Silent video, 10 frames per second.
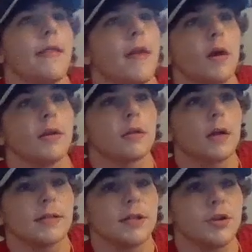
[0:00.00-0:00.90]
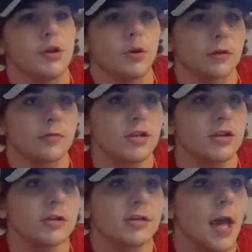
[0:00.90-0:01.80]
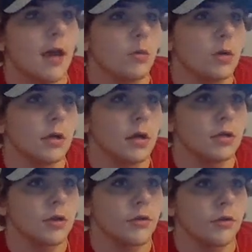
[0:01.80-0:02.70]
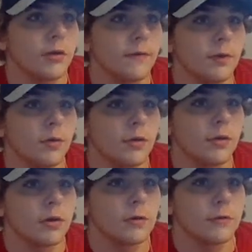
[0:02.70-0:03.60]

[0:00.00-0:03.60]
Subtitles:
Now on the clock is the New York Rangers at 134th